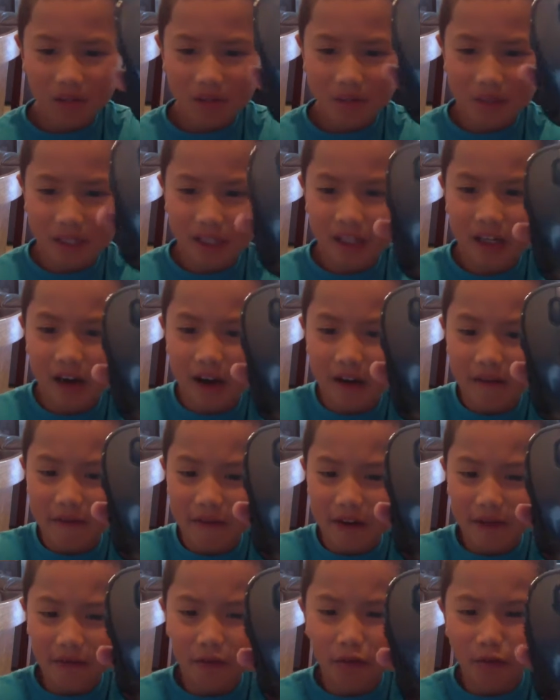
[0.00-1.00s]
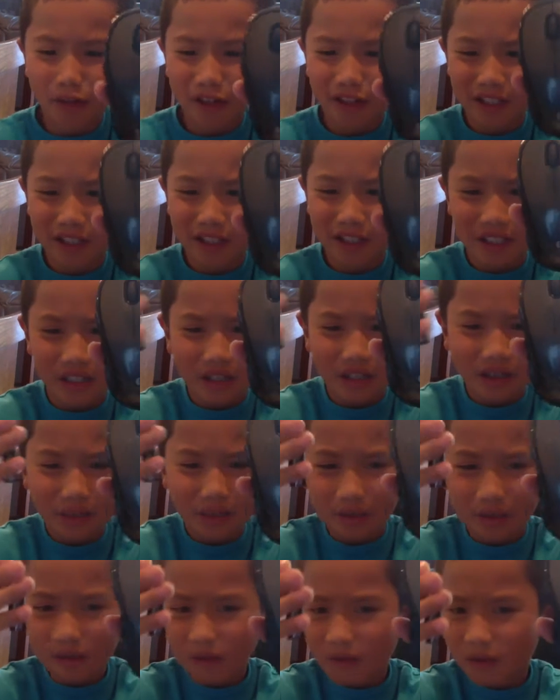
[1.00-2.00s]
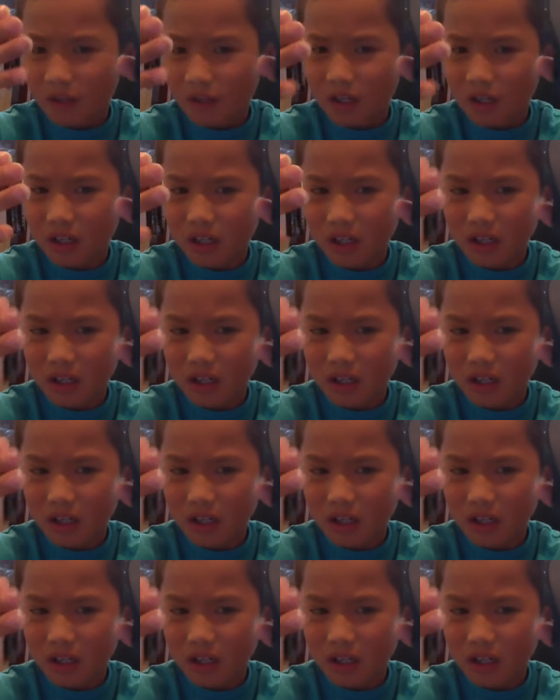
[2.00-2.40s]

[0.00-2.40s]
them in there. I've never really done it before,